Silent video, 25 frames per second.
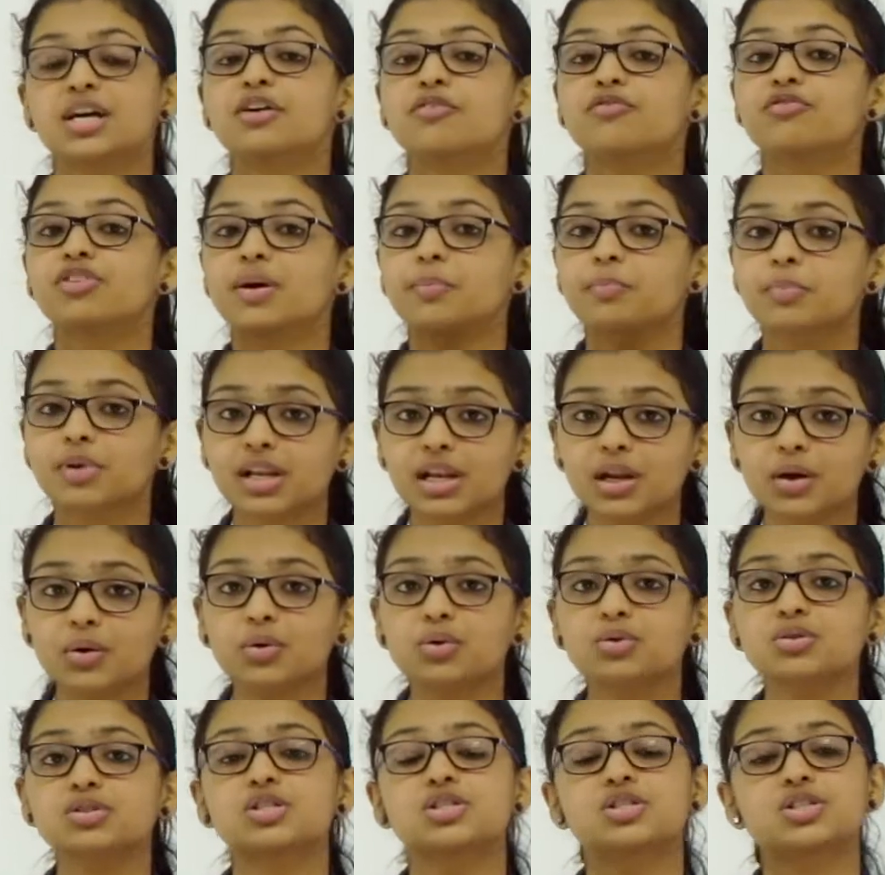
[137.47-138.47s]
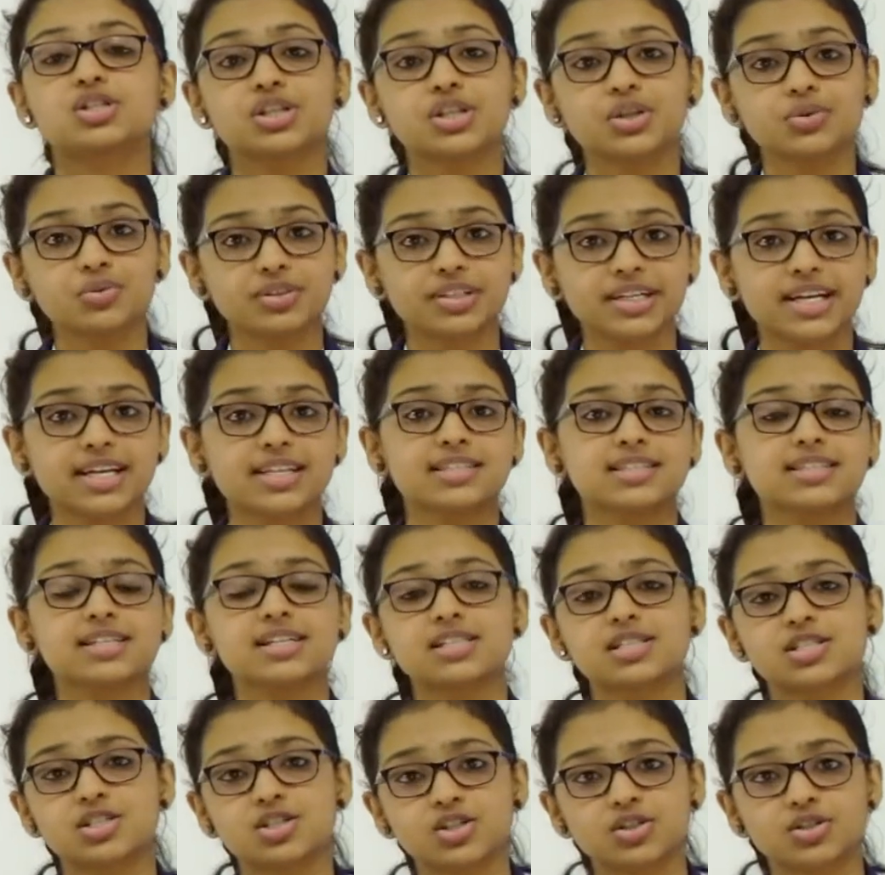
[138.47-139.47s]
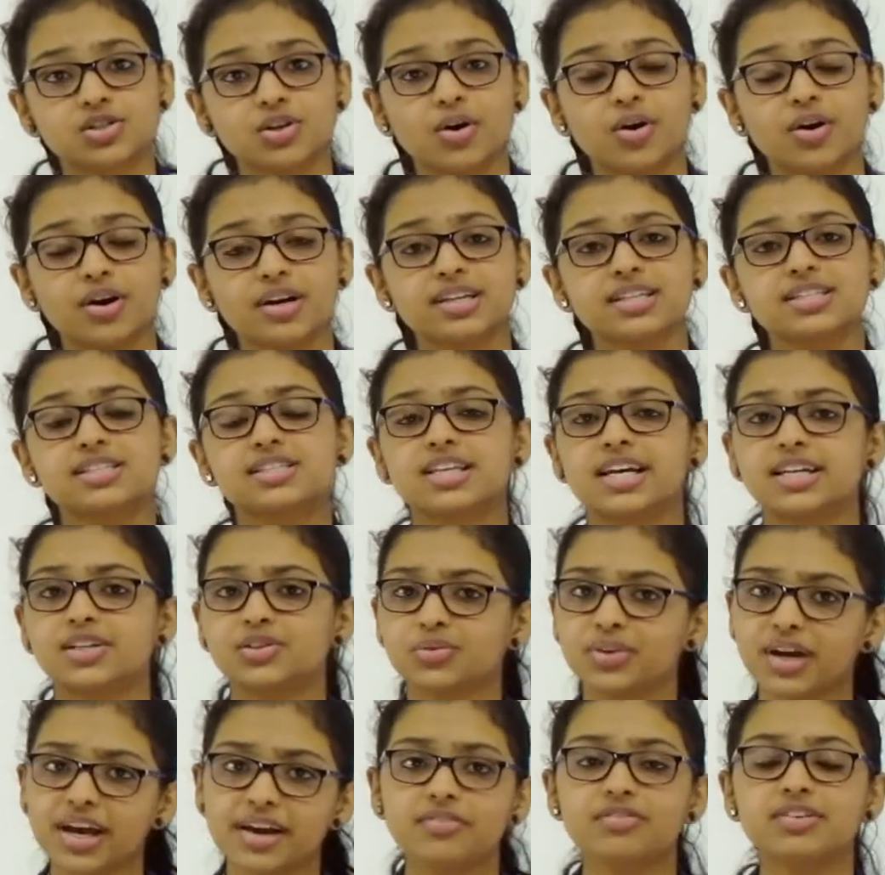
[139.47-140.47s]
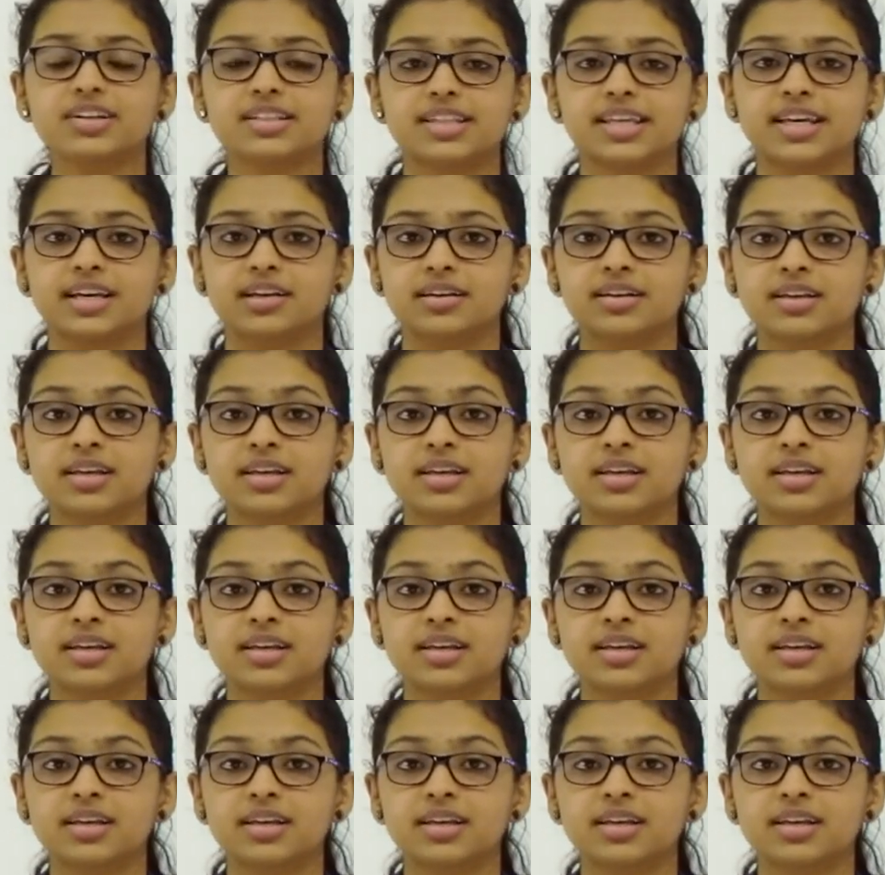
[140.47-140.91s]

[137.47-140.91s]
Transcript: from clothes to utensils to toys and to everything.